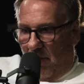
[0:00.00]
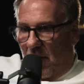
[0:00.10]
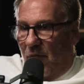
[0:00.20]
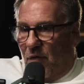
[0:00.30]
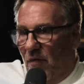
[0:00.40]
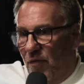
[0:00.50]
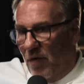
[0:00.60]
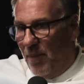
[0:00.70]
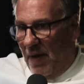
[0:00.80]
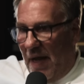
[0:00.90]
Well, I've gone
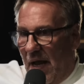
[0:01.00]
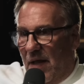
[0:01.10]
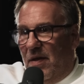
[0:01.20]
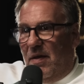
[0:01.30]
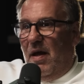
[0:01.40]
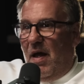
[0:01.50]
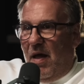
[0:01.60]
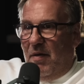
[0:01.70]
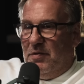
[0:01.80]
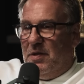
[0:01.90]
for a player
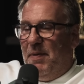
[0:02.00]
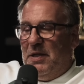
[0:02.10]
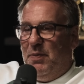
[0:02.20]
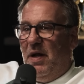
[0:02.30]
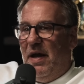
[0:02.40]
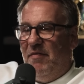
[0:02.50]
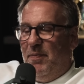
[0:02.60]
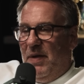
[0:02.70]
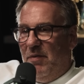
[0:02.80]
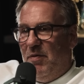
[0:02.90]
it was the best player I ever
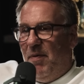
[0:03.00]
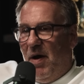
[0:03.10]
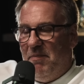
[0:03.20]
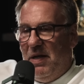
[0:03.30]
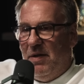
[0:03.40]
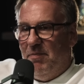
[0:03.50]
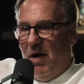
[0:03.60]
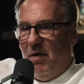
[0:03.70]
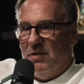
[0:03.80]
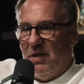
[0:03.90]
played with by a million
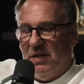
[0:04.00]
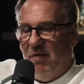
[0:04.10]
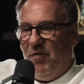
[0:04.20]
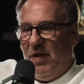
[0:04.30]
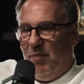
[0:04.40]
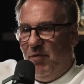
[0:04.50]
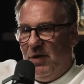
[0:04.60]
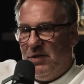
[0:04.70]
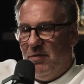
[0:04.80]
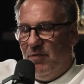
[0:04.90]
miles, and I didn't think a
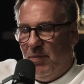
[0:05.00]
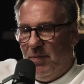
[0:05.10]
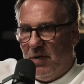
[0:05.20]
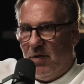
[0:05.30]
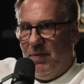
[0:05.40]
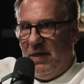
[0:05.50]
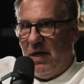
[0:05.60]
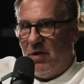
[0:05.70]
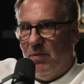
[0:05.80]
professional footballer could be that